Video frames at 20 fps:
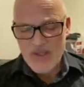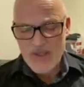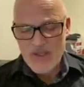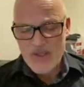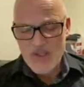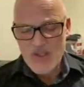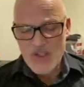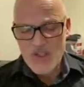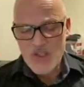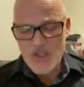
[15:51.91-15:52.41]

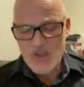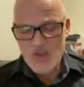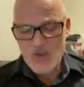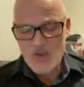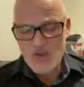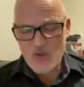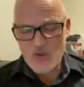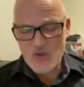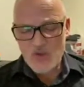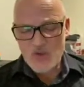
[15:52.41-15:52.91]

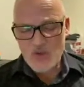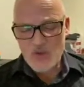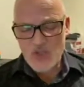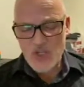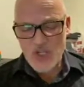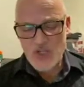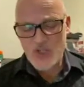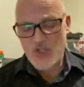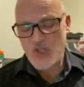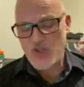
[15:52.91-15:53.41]
you
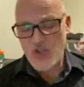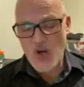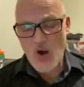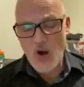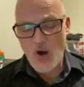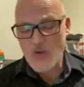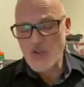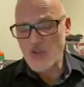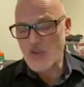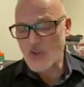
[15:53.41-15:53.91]
touch us. Our
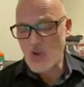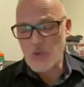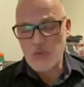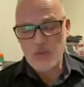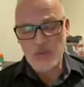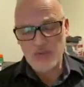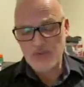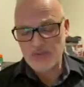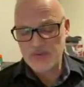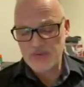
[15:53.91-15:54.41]
hearts are
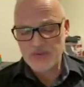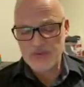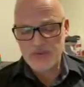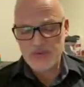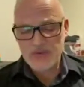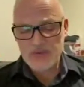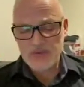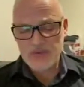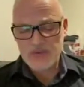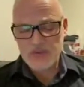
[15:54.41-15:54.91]
open.
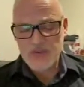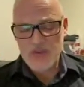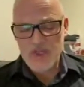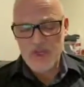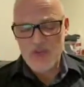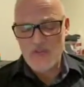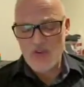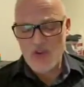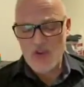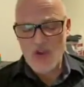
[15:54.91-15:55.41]

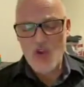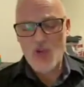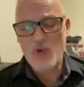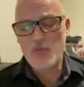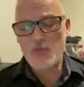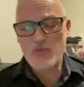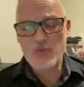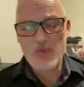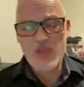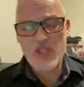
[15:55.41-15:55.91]
If they're not
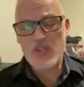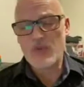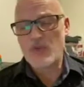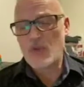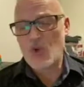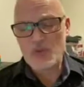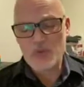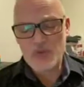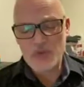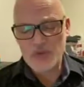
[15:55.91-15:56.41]
open, make them
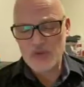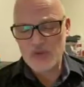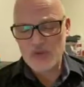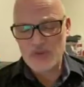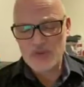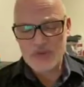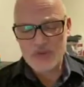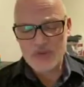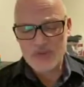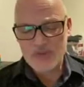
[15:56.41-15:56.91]
open.
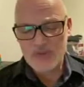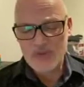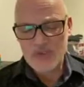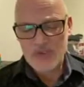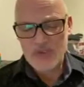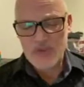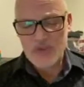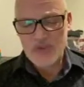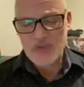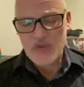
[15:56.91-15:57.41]

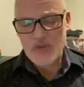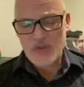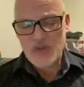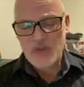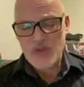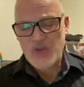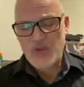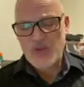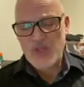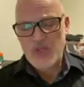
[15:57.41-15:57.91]

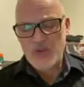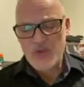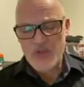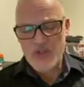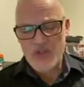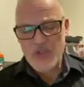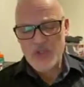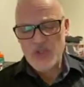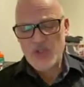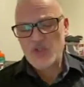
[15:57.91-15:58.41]

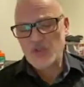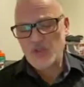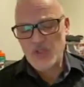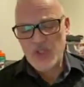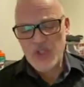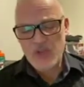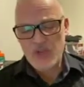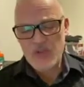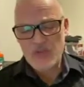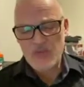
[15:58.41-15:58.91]

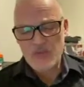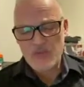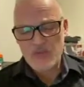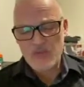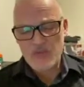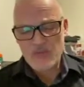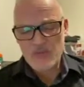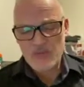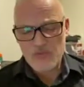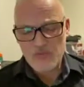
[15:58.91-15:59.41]
Irresistibly,
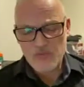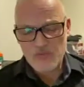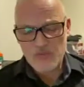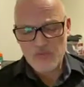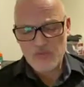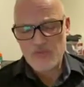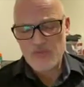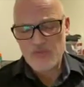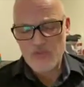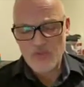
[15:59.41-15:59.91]

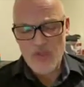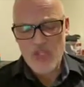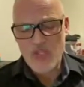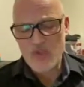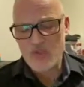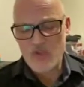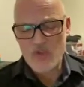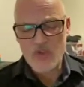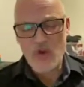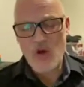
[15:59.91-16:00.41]
make
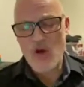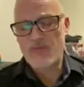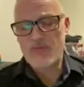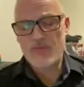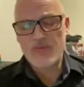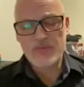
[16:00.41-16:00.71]
them soft.